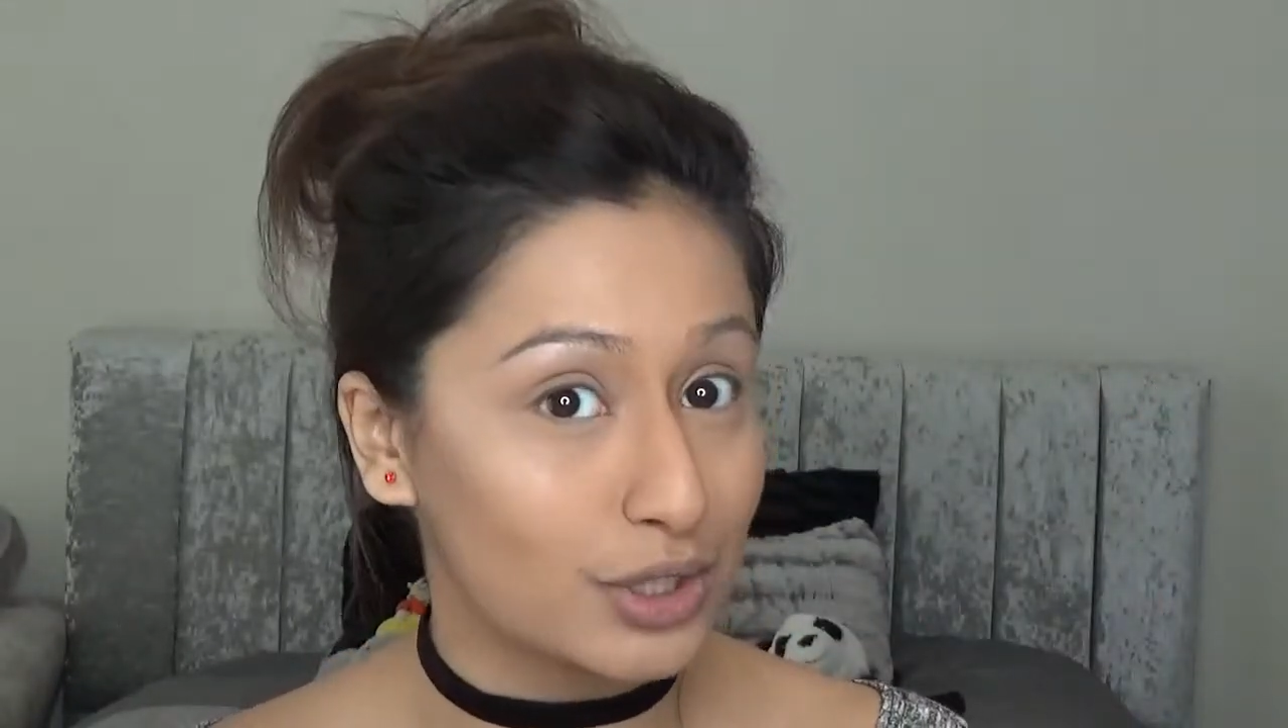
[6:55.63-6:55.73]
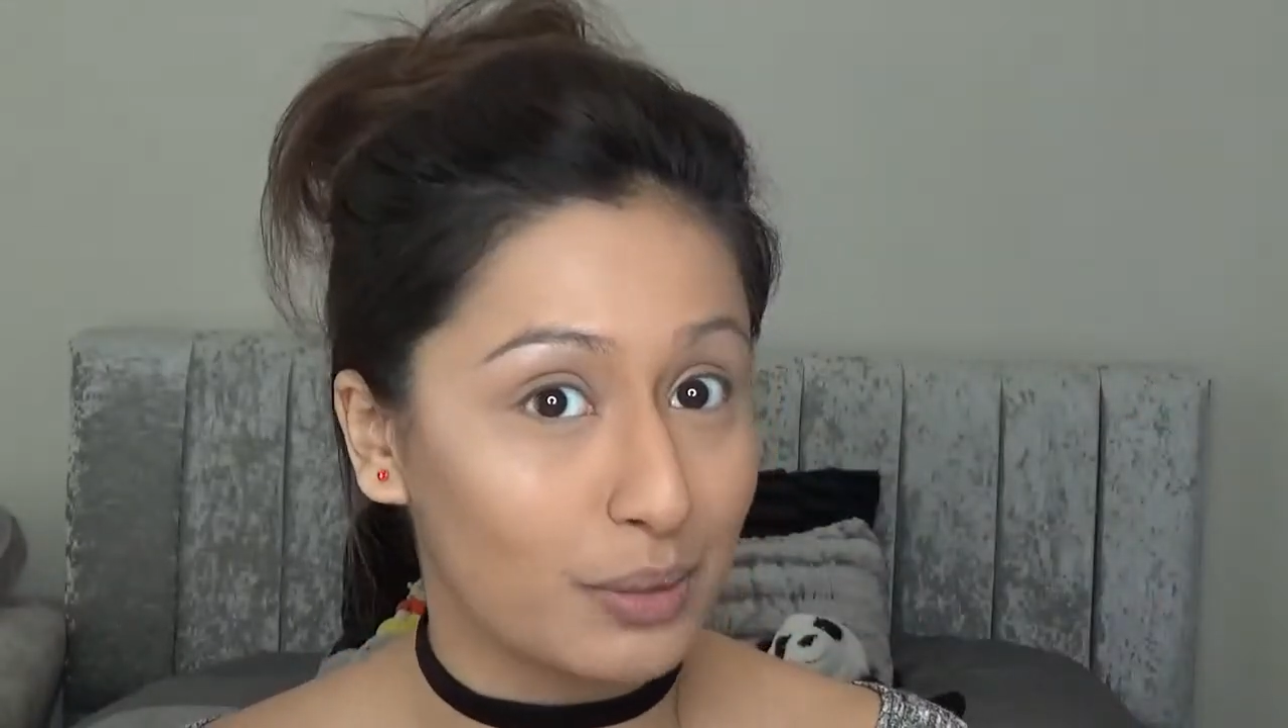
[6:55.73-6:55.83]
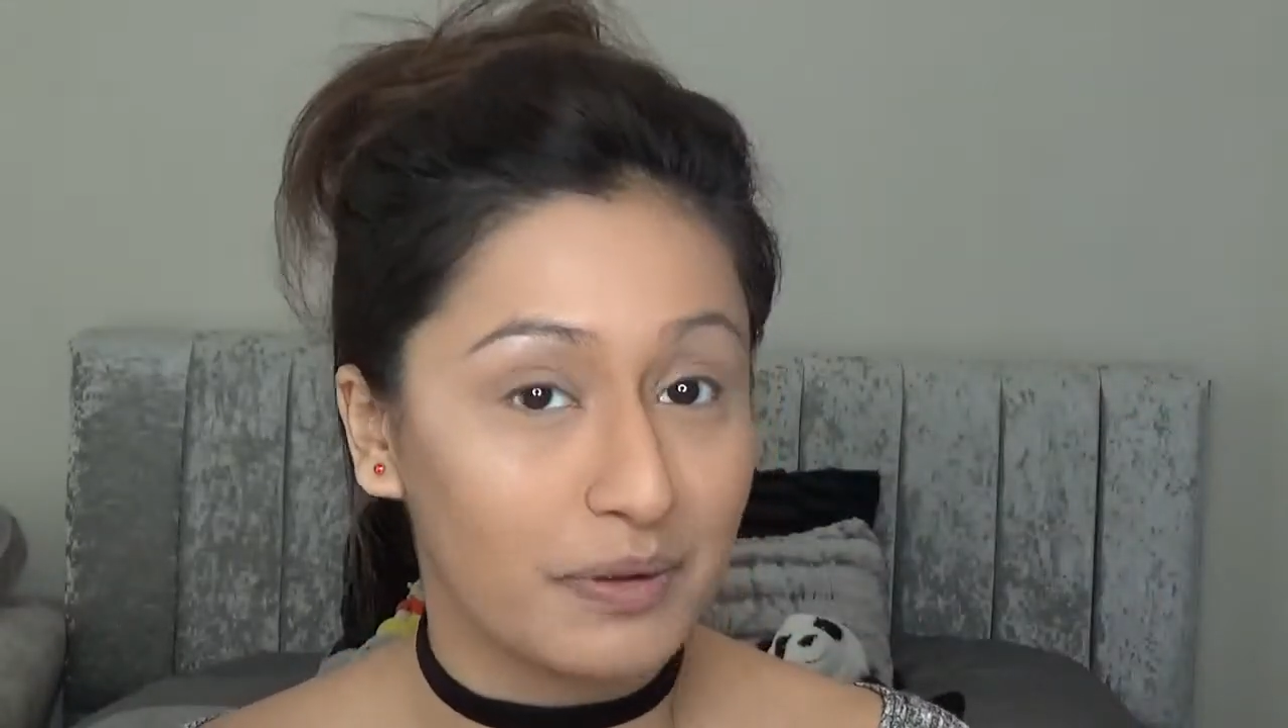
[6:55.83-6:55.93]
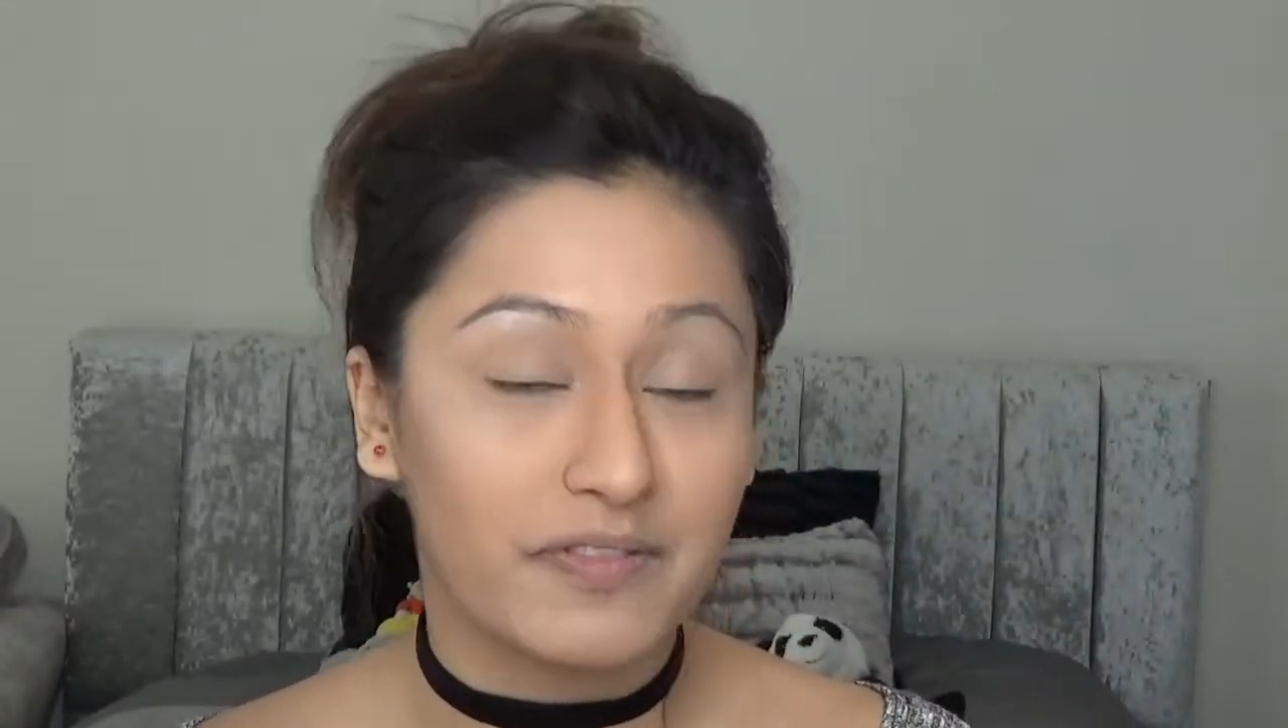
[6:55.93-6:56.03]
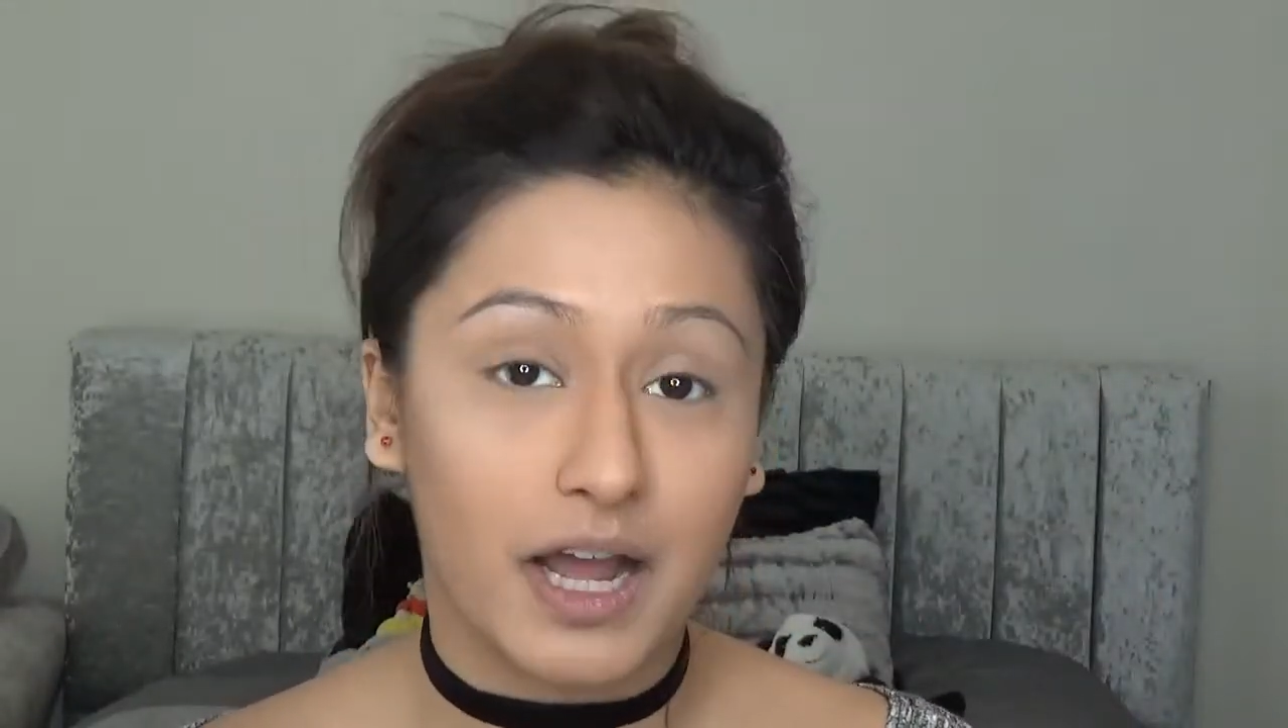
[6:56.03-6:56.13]

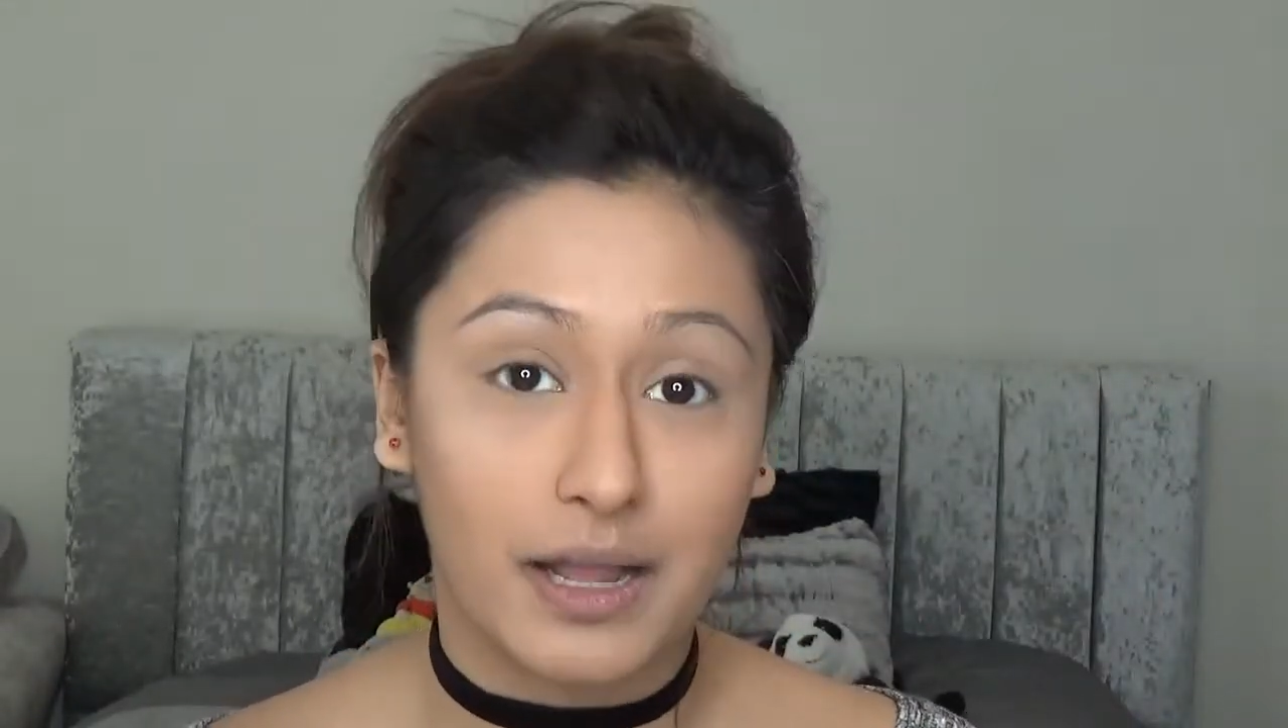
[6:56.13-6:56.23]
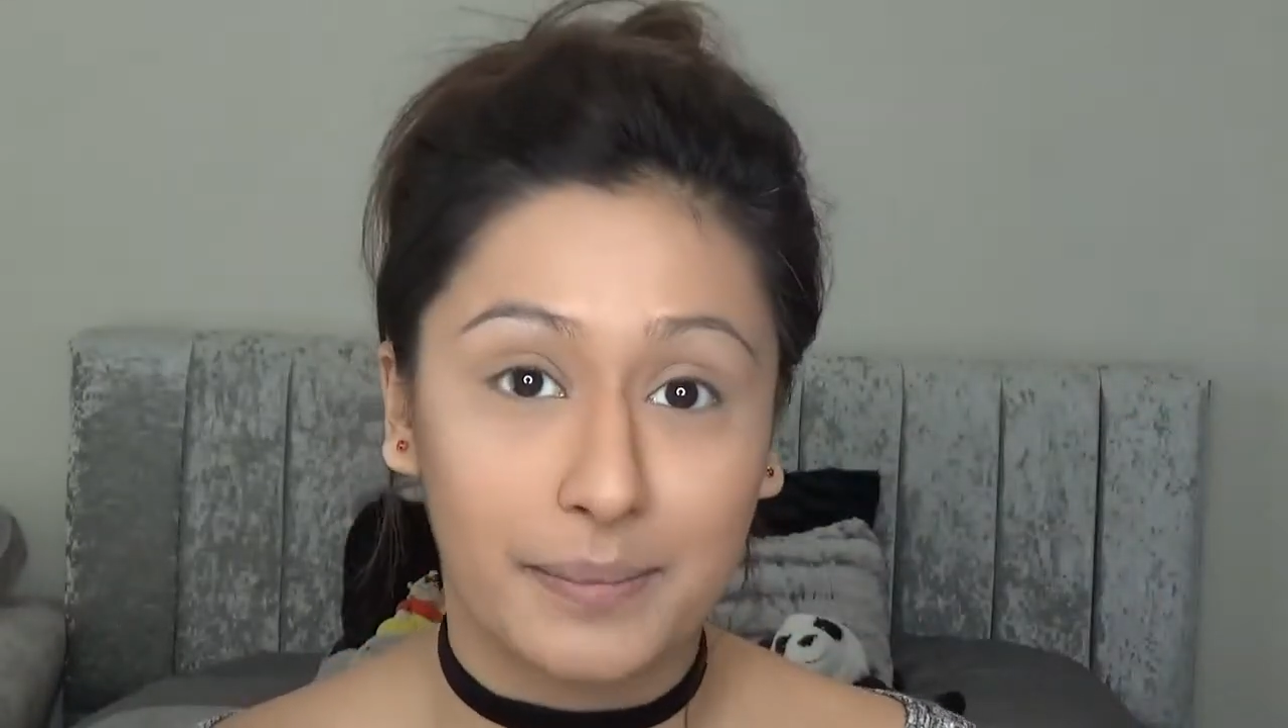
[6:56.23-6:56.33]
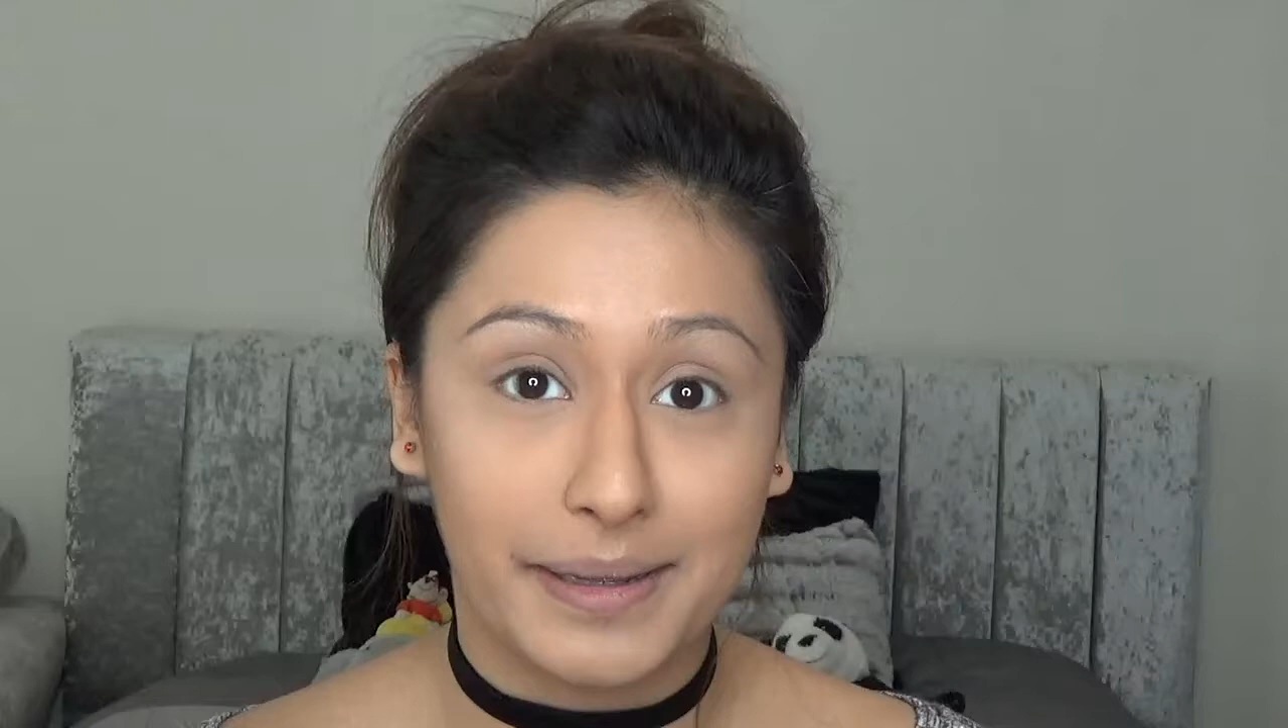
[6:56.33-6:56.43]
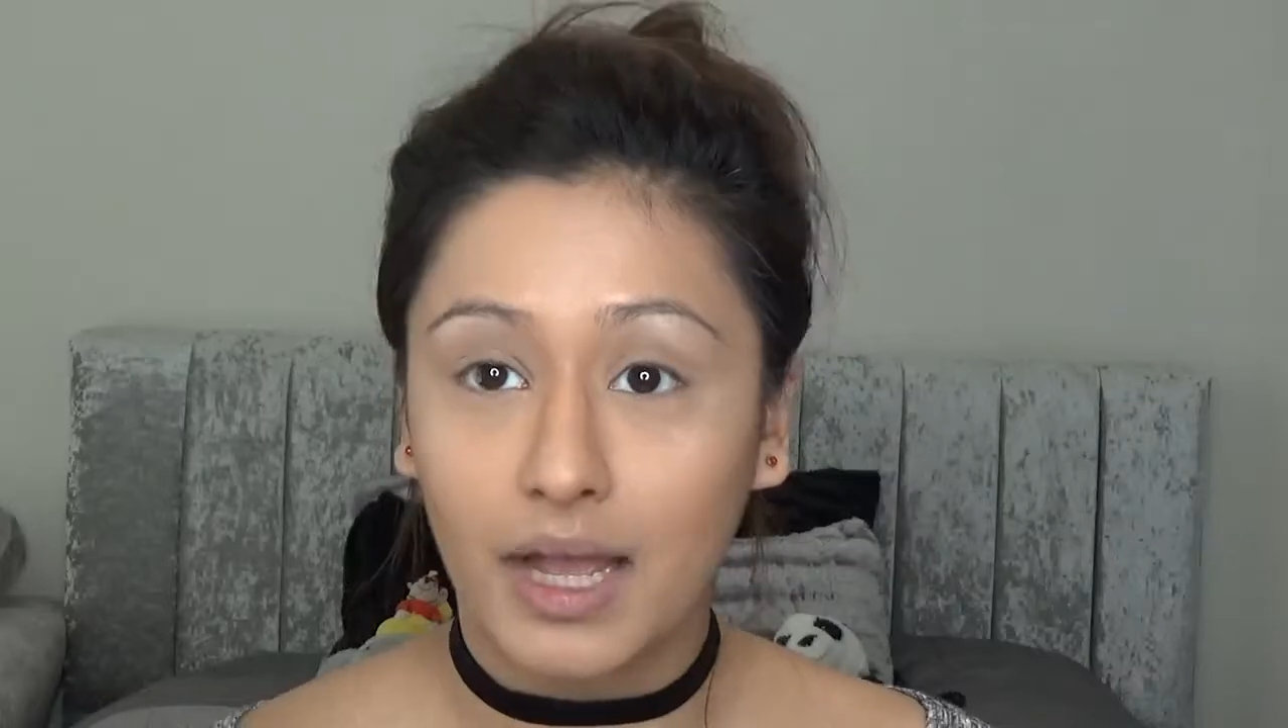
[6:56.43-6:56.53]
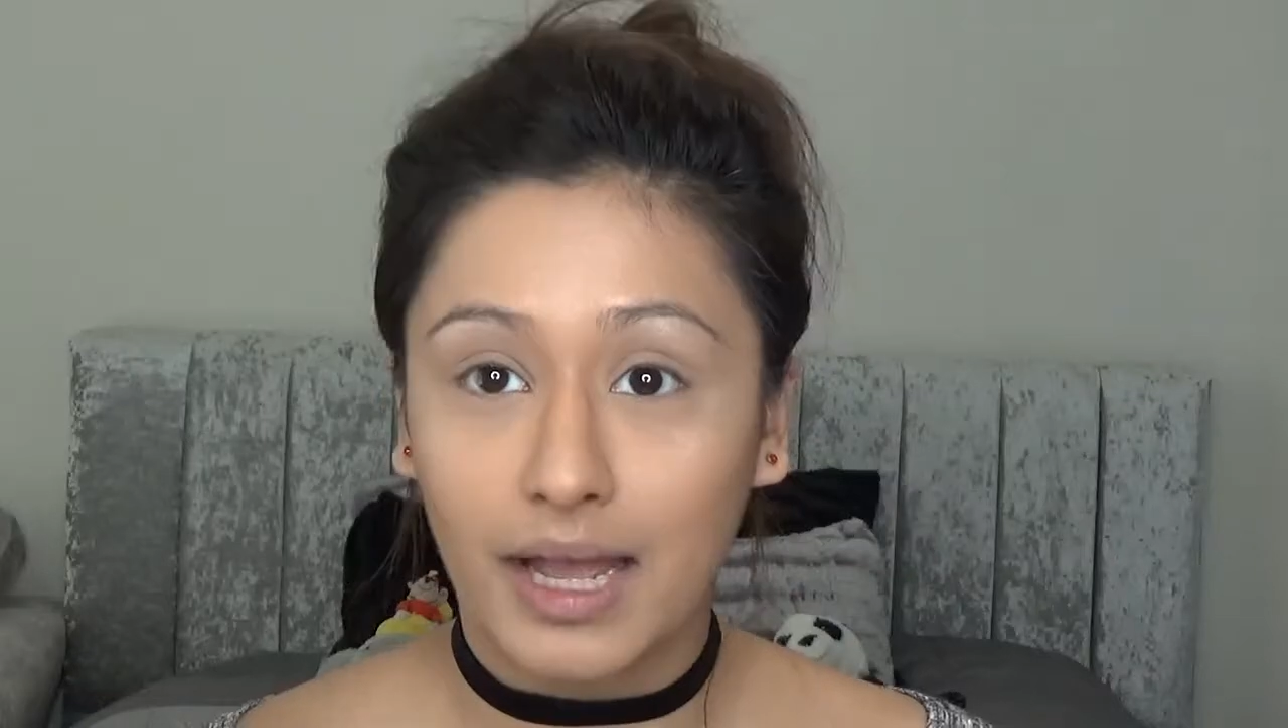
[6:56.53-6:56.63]
top of the high beam.